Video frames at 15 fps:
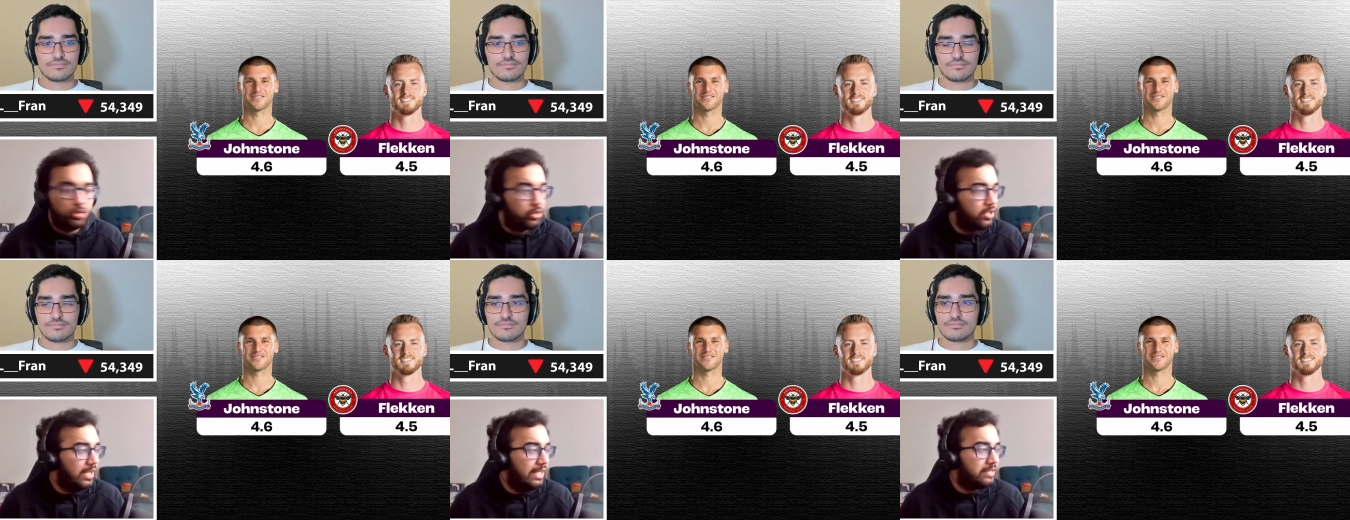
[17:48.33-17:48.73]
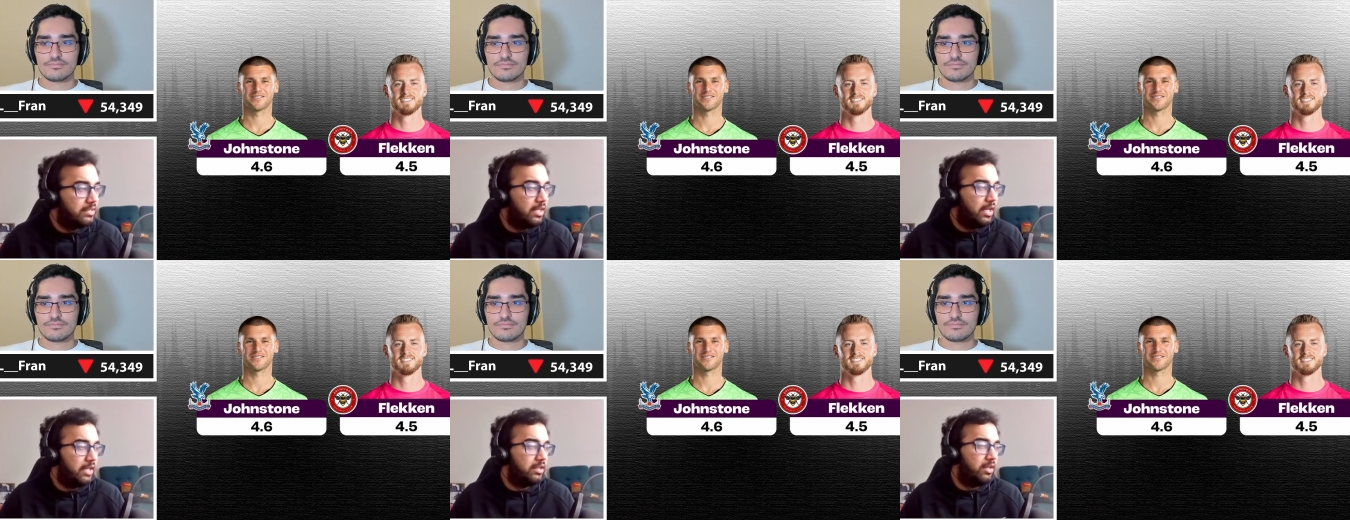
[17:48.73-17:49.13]
Speaker 1: so the next
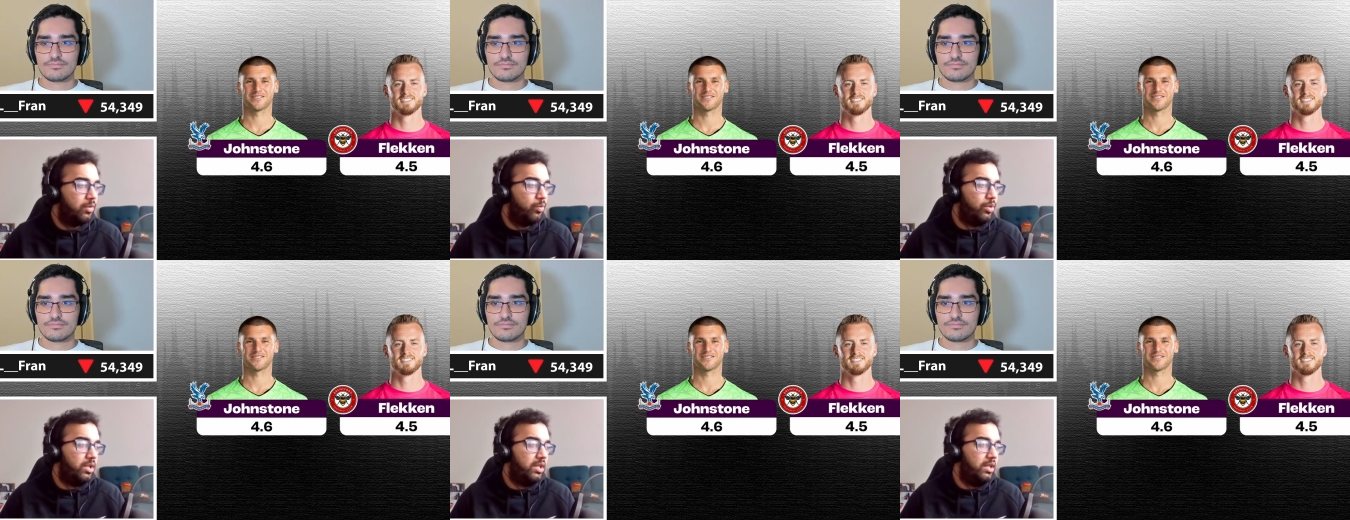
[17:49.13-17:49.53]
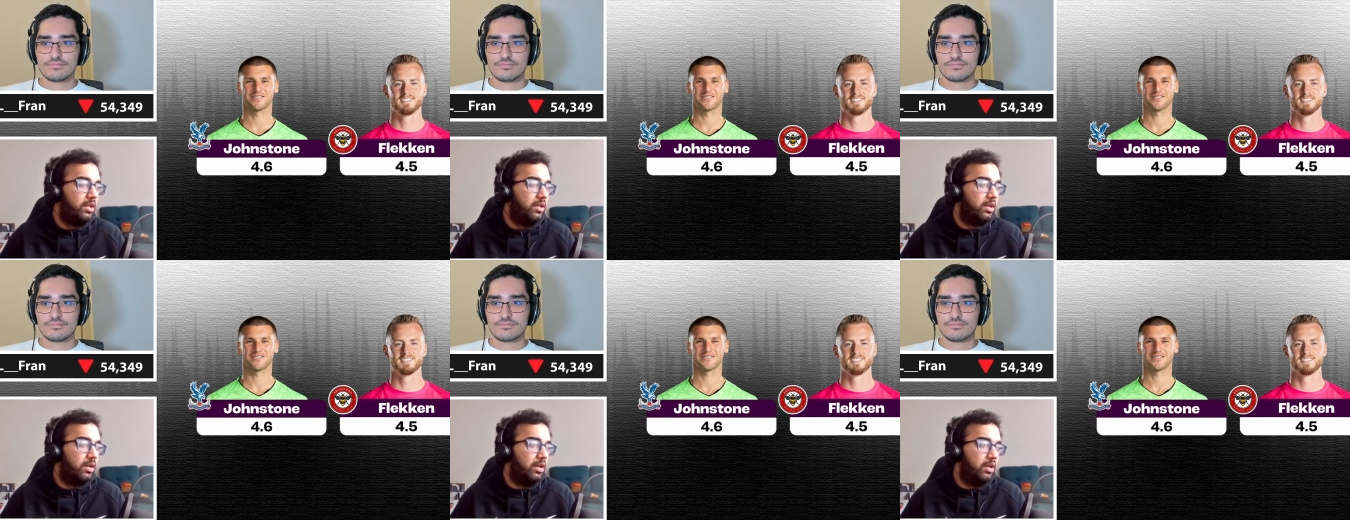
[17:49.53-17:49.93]
thing I think
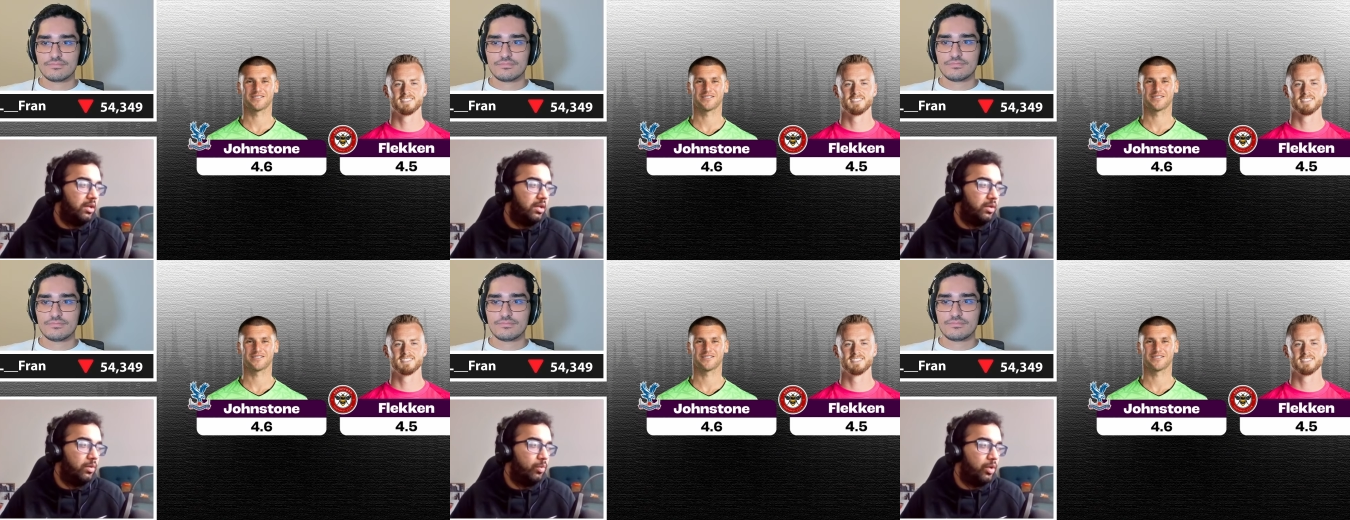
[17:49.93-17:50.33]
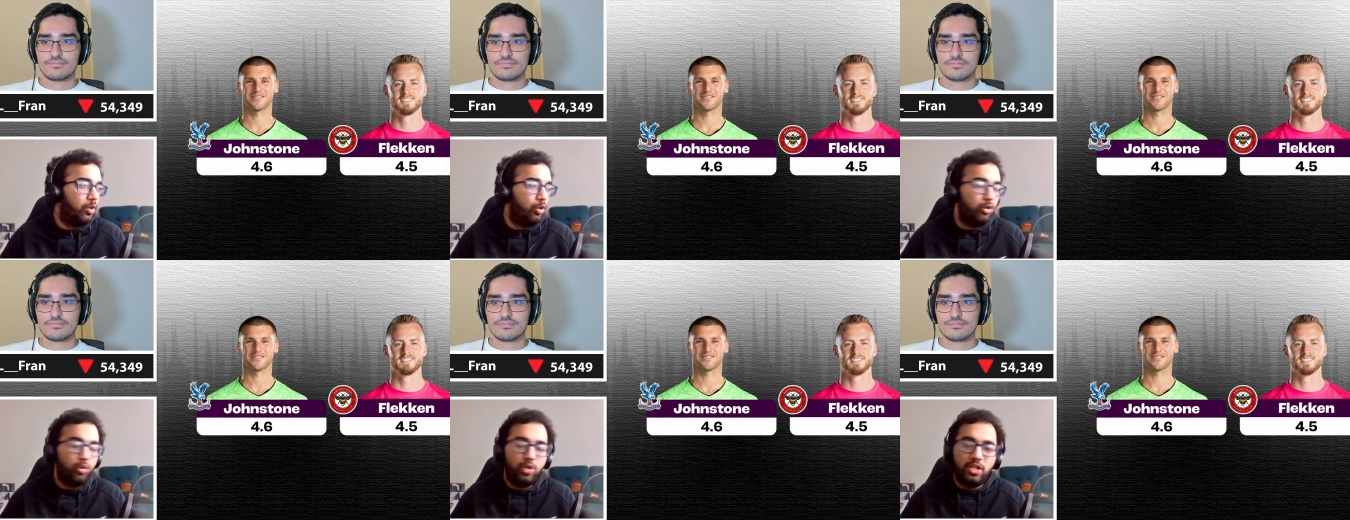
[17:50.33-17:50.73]
we uh, were
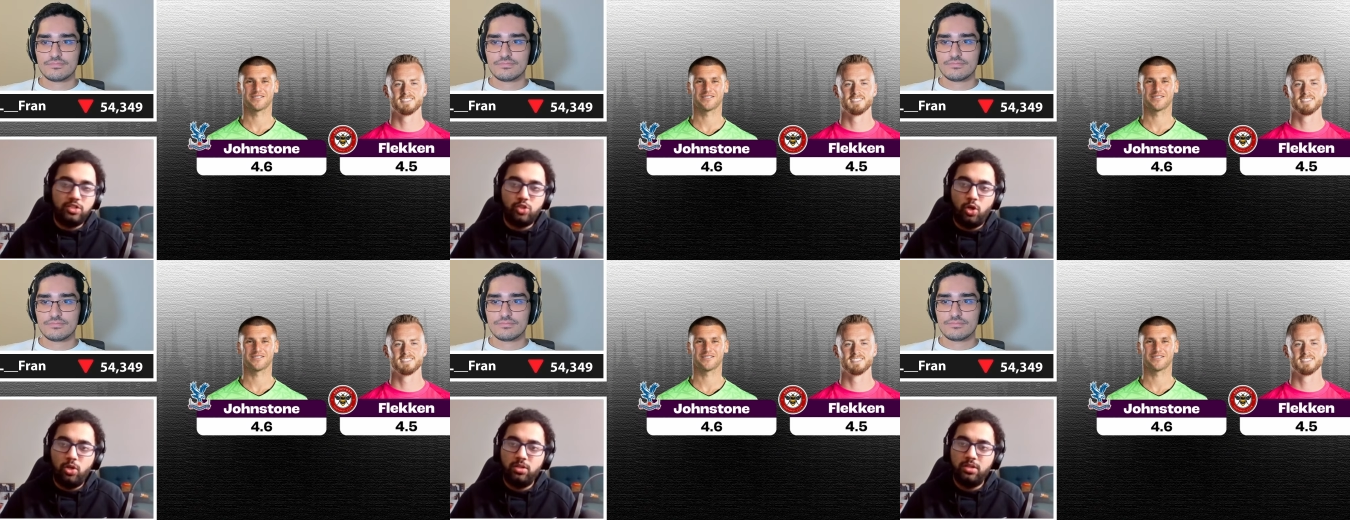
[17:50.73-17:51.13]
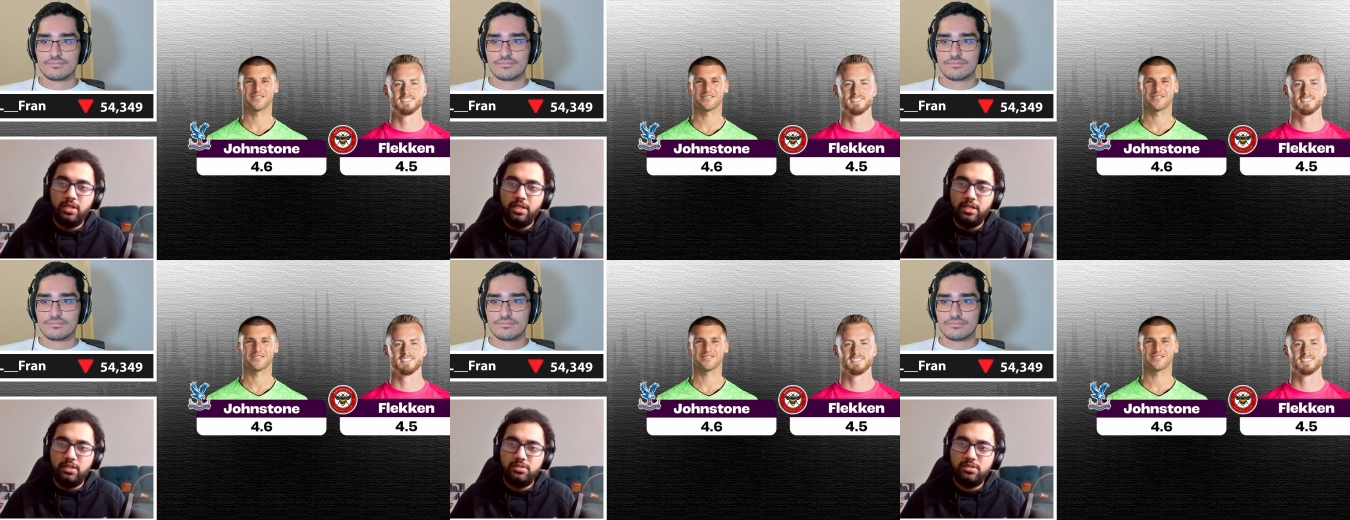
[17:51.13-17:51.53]
going to touch on
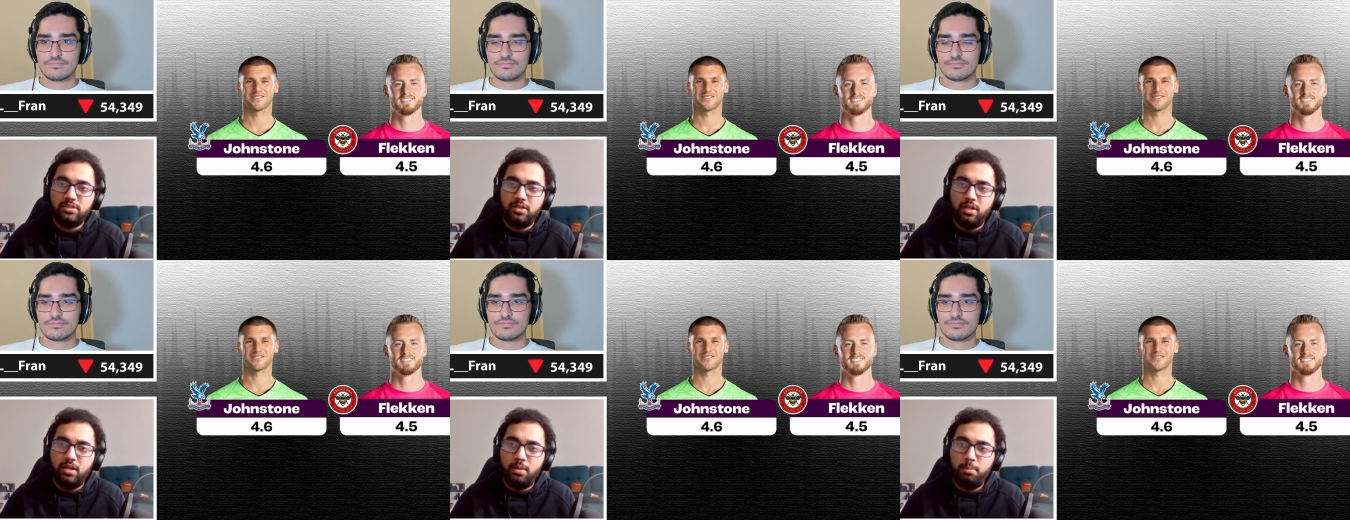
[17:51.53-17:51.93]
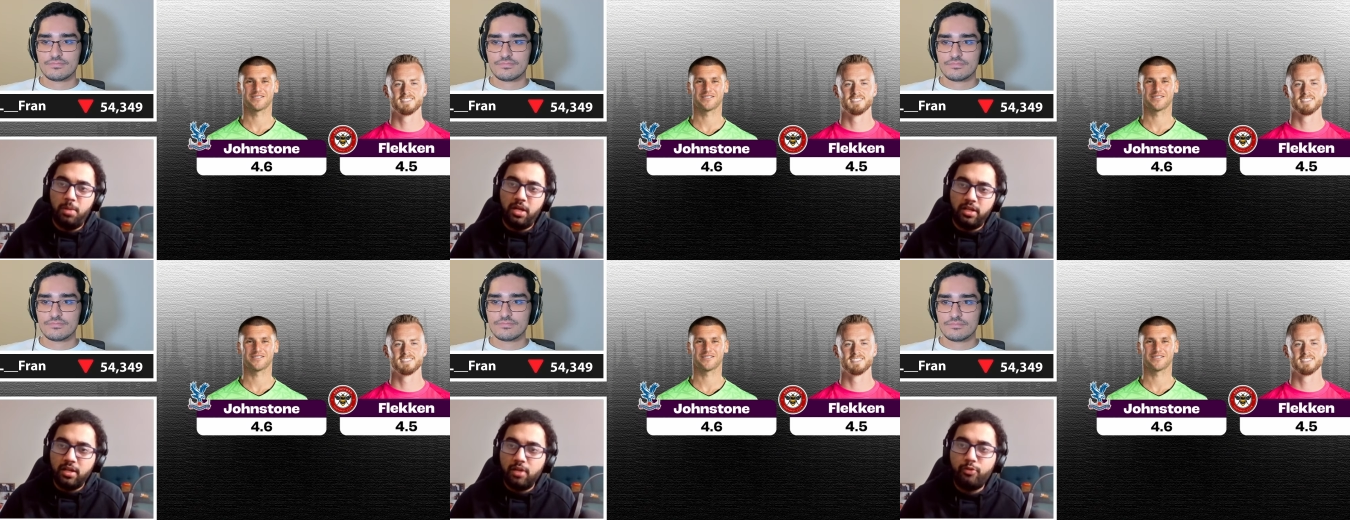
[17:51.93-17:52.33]
is uh,
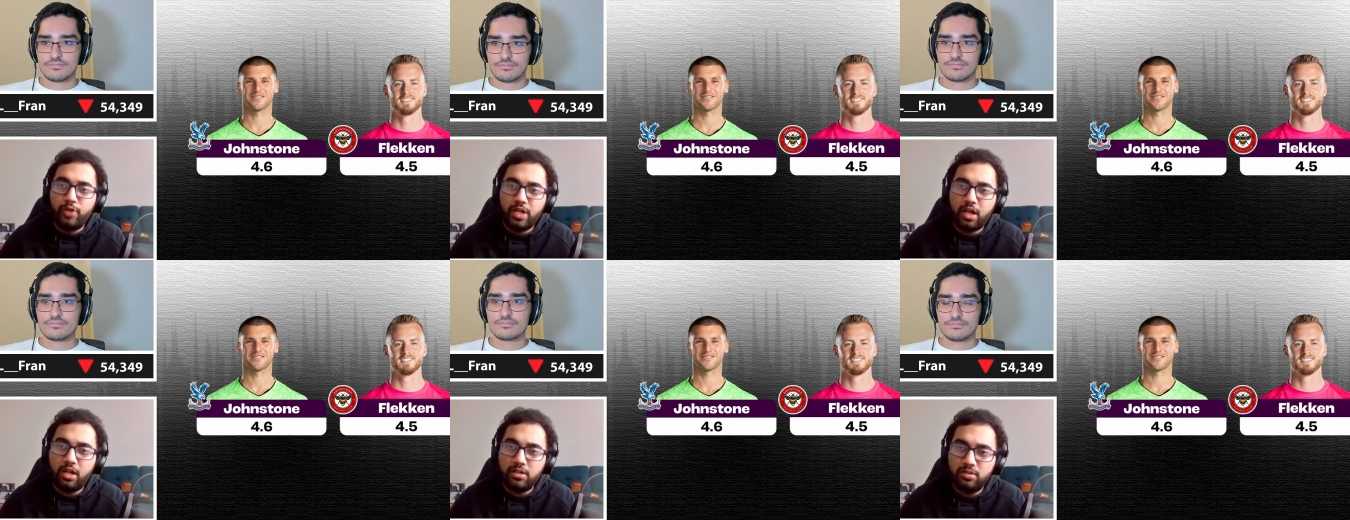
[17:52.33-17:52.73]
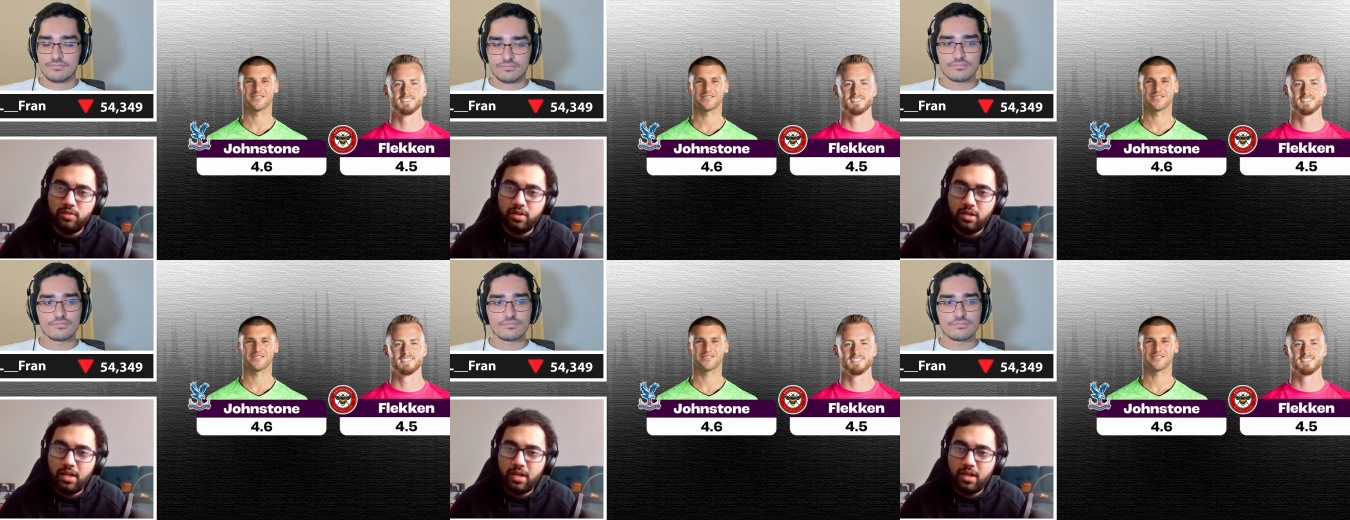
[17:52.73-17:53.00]
burning a free transfer.